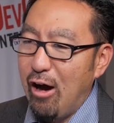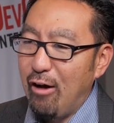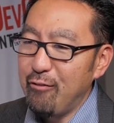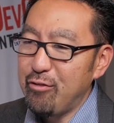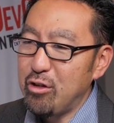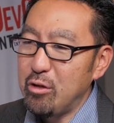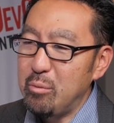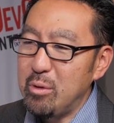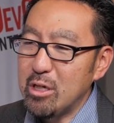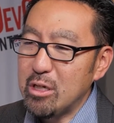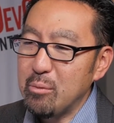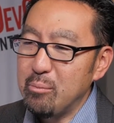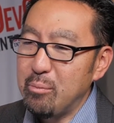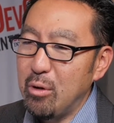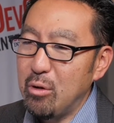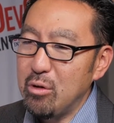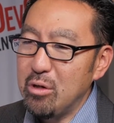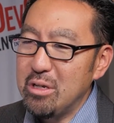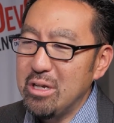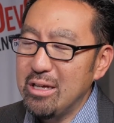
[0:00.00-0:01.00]
obviously be a
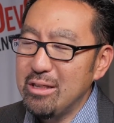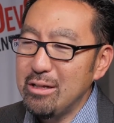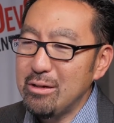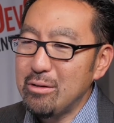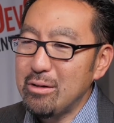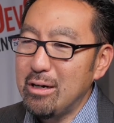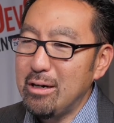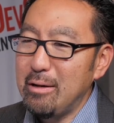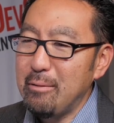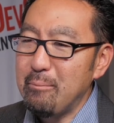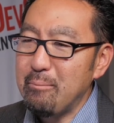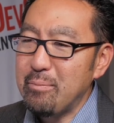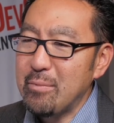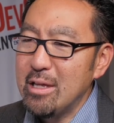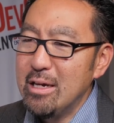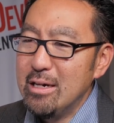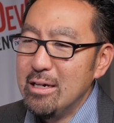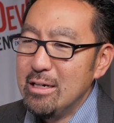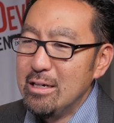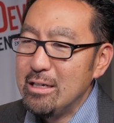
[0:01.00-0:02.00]
component. I think
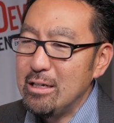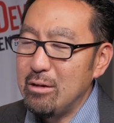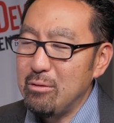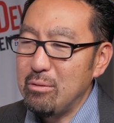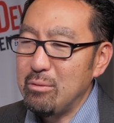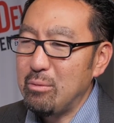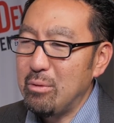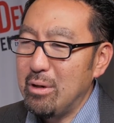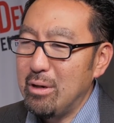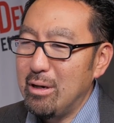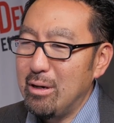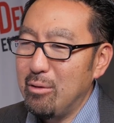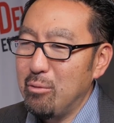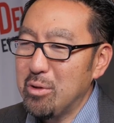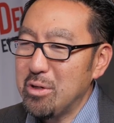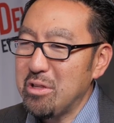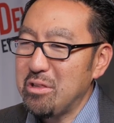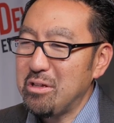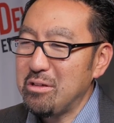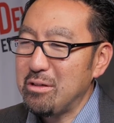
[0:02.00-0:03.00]

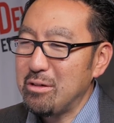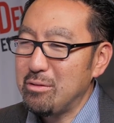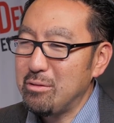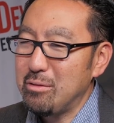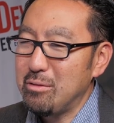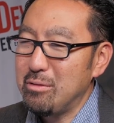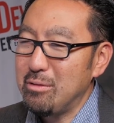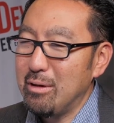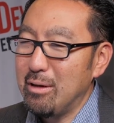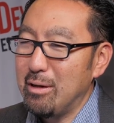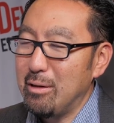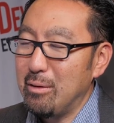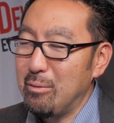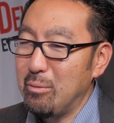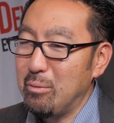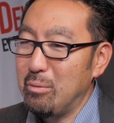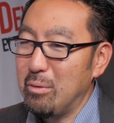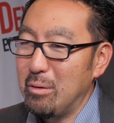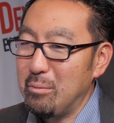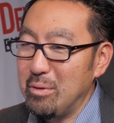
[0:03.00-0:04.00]
one of the things that
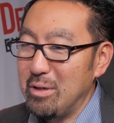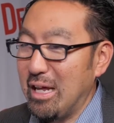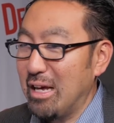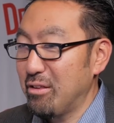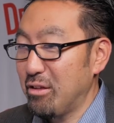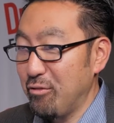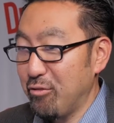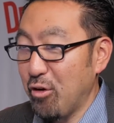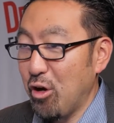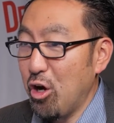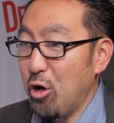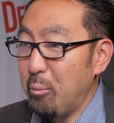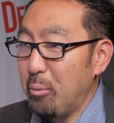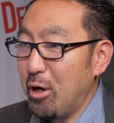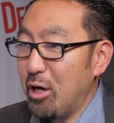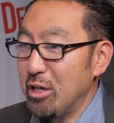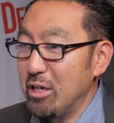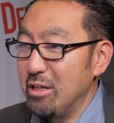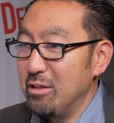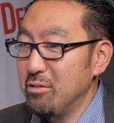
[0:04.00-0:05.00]
I've been asking for
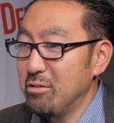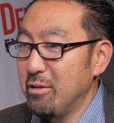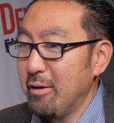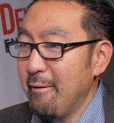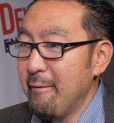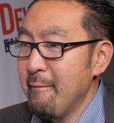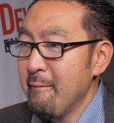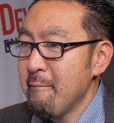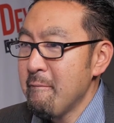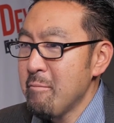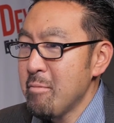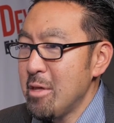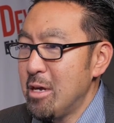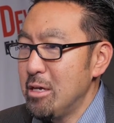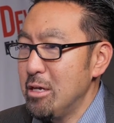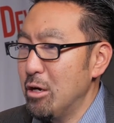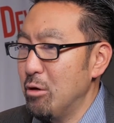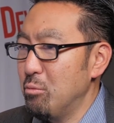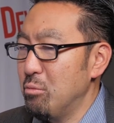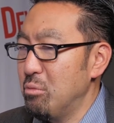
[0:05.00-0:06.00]
help on is,
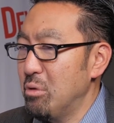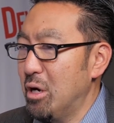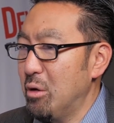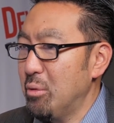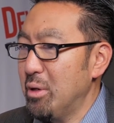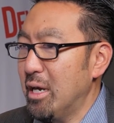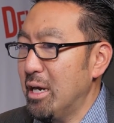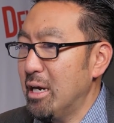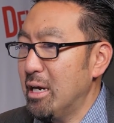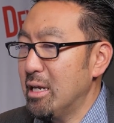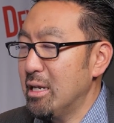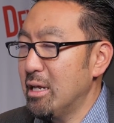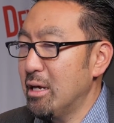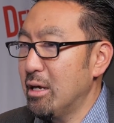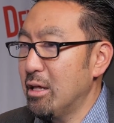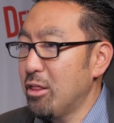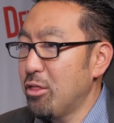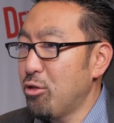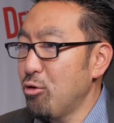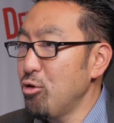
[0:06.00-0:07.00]
we had
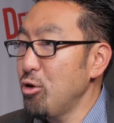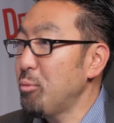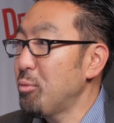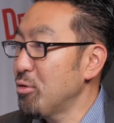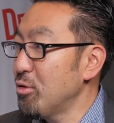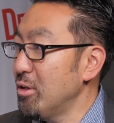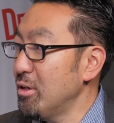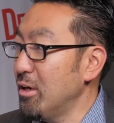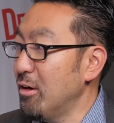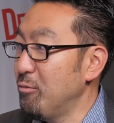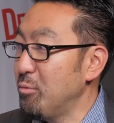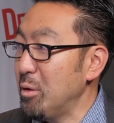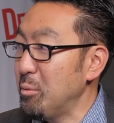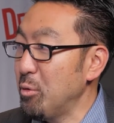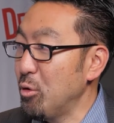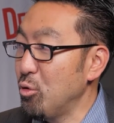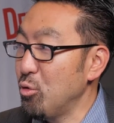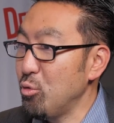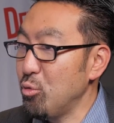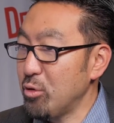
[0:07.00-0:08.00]
30% of
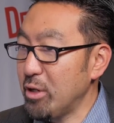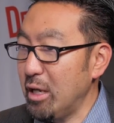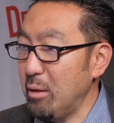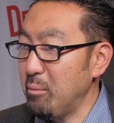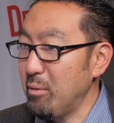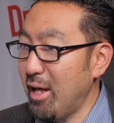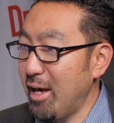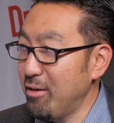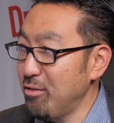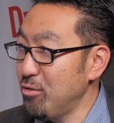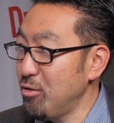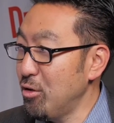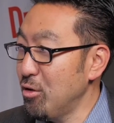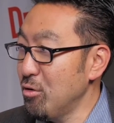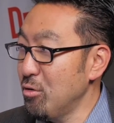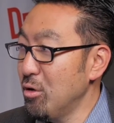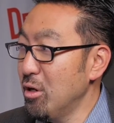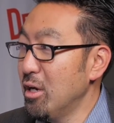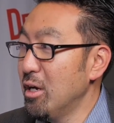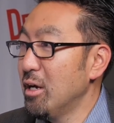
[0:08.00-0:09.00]
people who came last
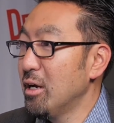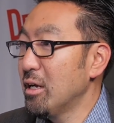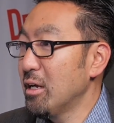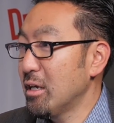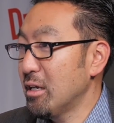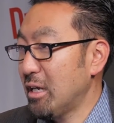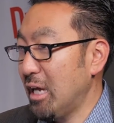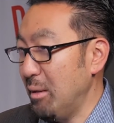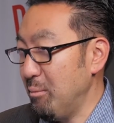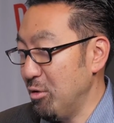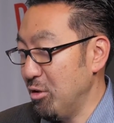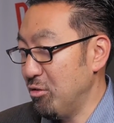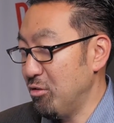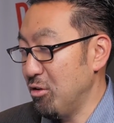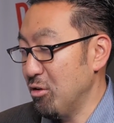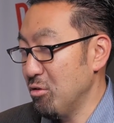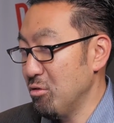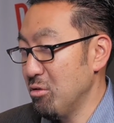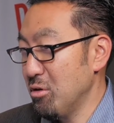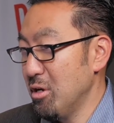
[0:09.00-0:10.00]
year came
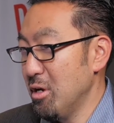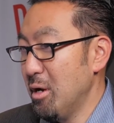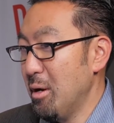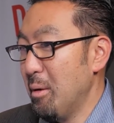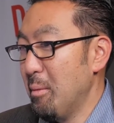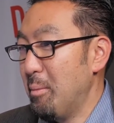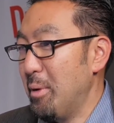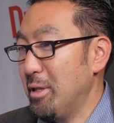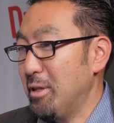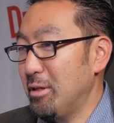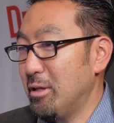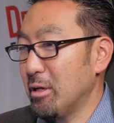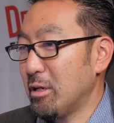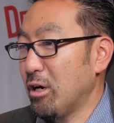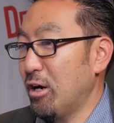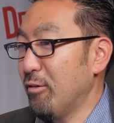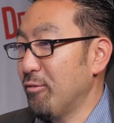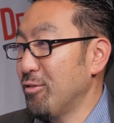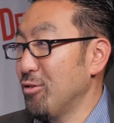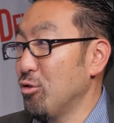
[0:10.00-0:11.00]
this year, but the
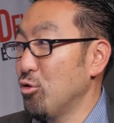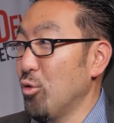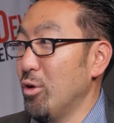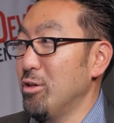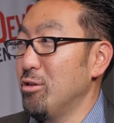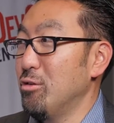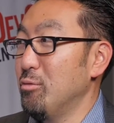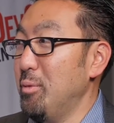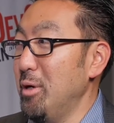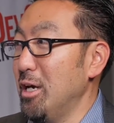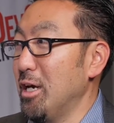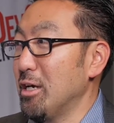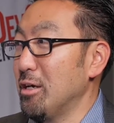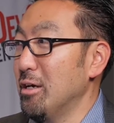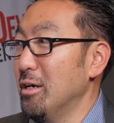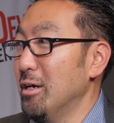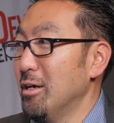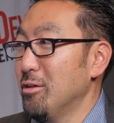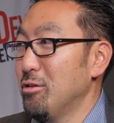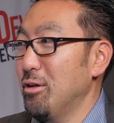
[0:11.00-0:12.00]
conference is twice as big.
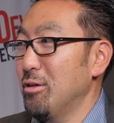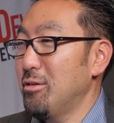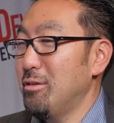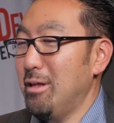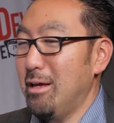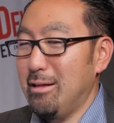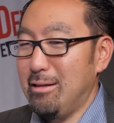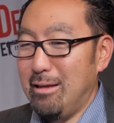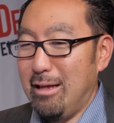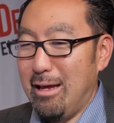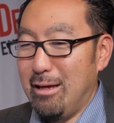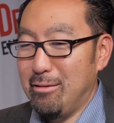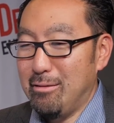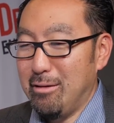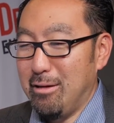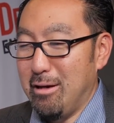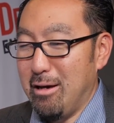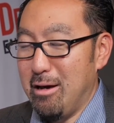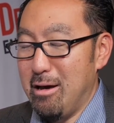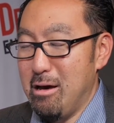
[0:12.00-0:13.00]
So that's
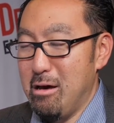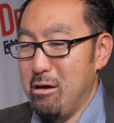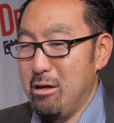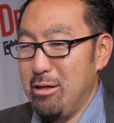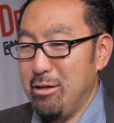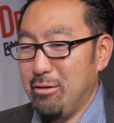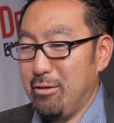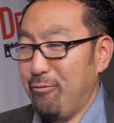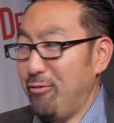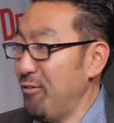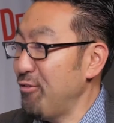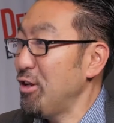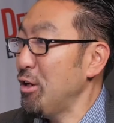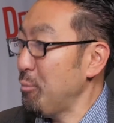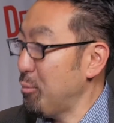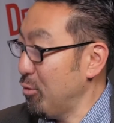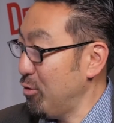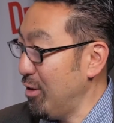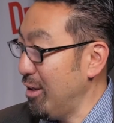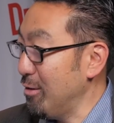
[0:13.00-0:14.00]

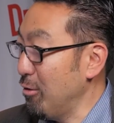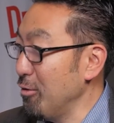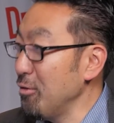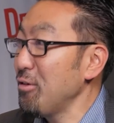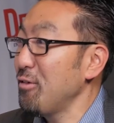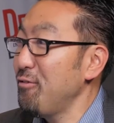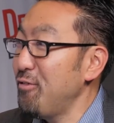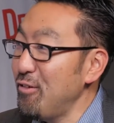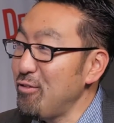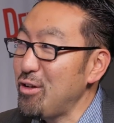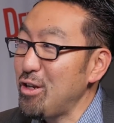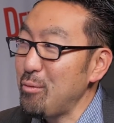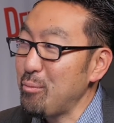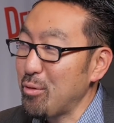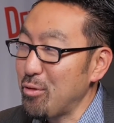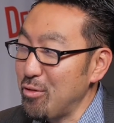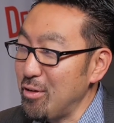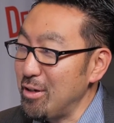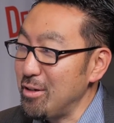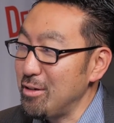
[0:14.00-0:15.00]
15%, only
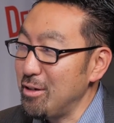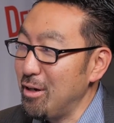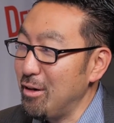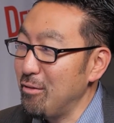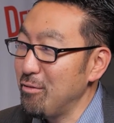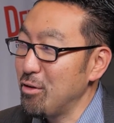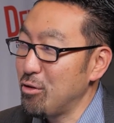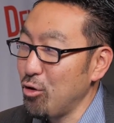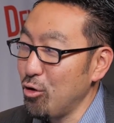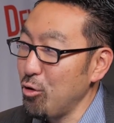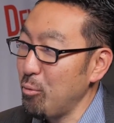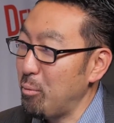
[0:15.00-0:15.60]
15% of the